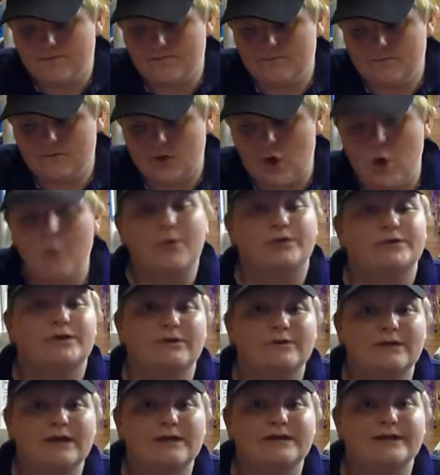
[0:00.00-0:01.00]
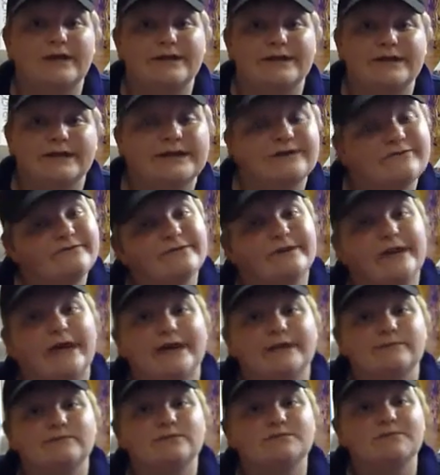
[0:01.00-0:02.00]
hope I don't get done here for
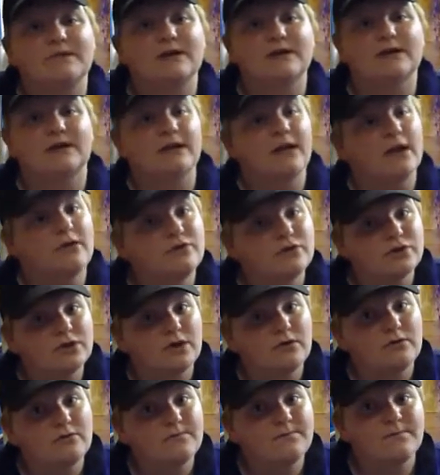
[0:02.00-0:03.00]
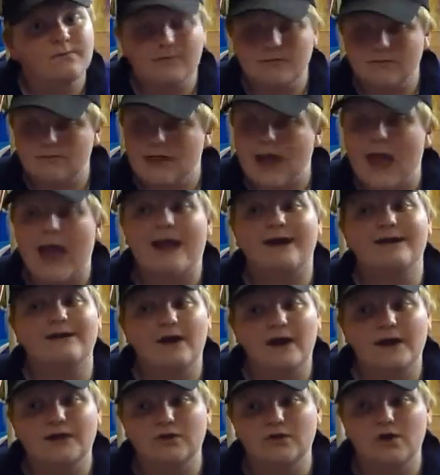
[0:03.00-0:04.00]
names, but Kyosho, Hangar
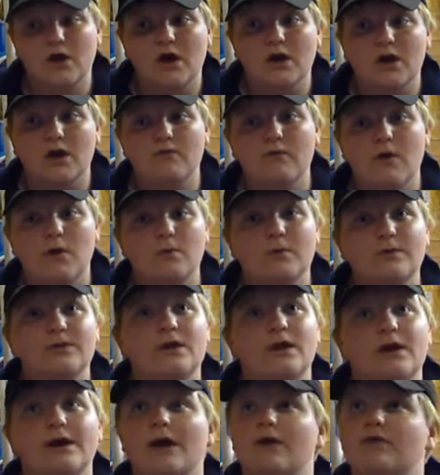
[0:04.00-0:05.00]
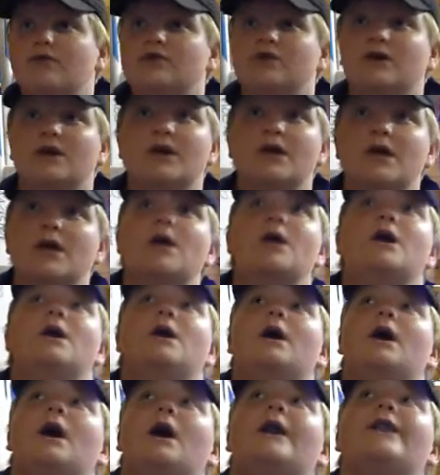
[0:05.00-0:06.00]
9 you can't go wrong with. Kyosho
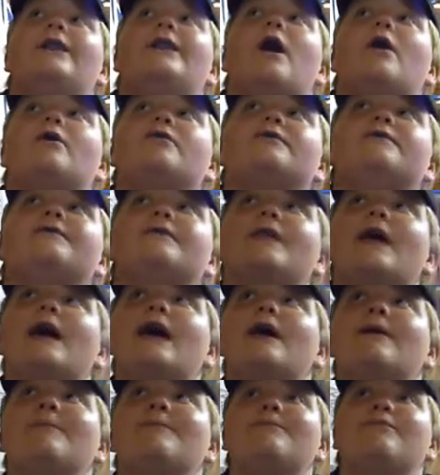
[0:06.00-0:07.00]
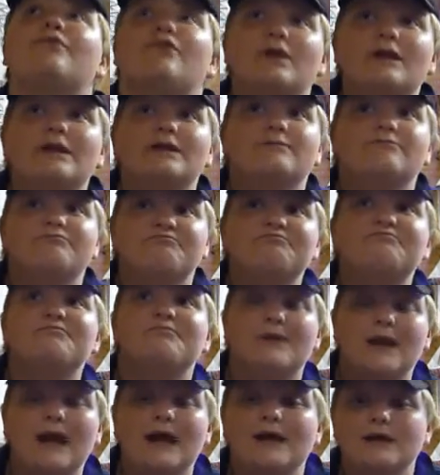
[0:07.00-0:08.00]
are known for their brilliant
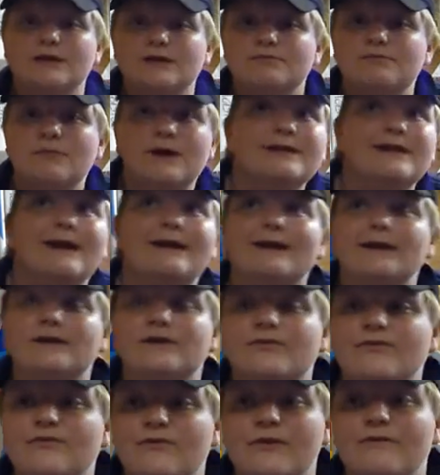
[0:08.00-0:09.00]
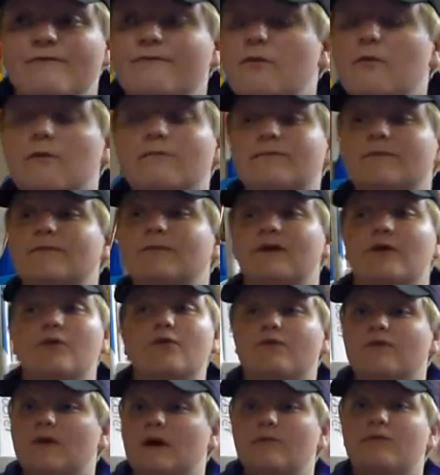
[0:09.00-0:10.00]
planes. My dad has 3 or 4 of them, they all
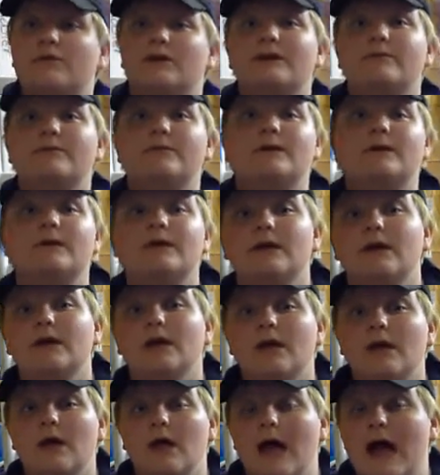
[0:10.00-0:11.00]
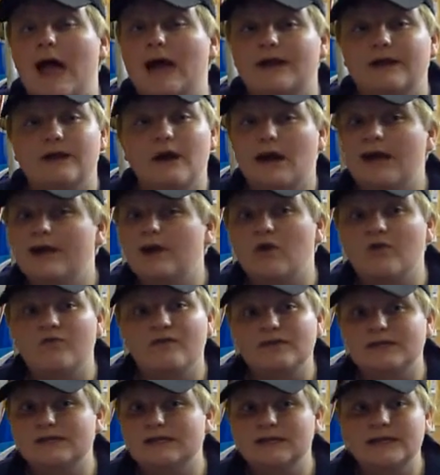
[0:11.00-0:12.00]
fly brilliantly. Hangar 9
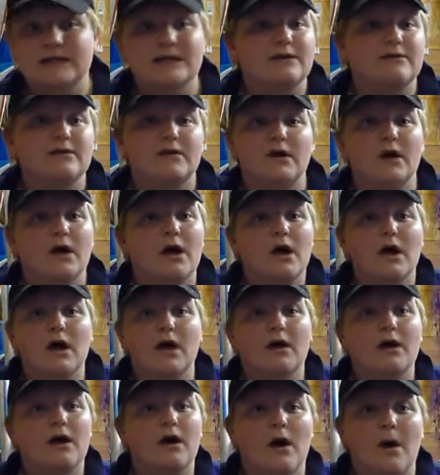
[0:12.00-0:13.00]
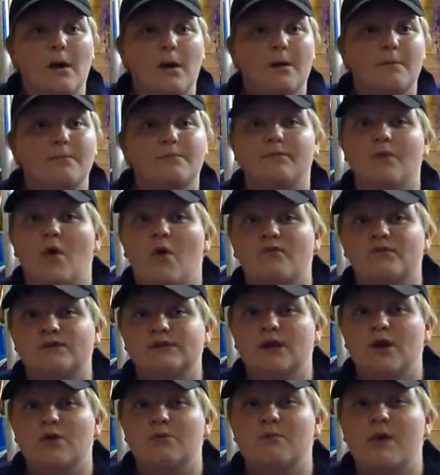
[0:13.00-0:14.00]
obviously are
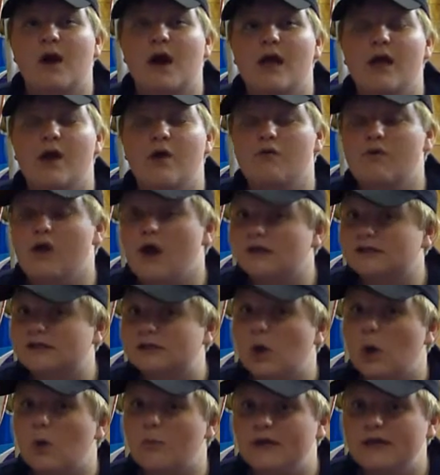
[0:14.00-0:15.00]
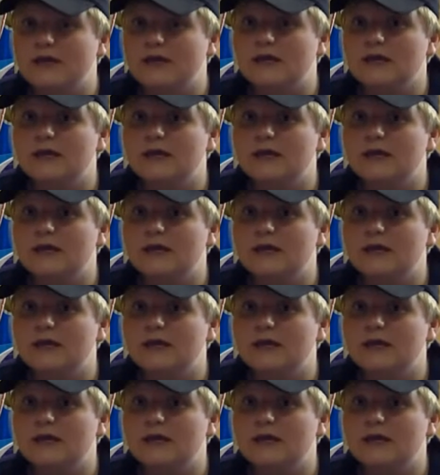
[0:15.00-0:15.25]
obviously owned by Horizon Hobby.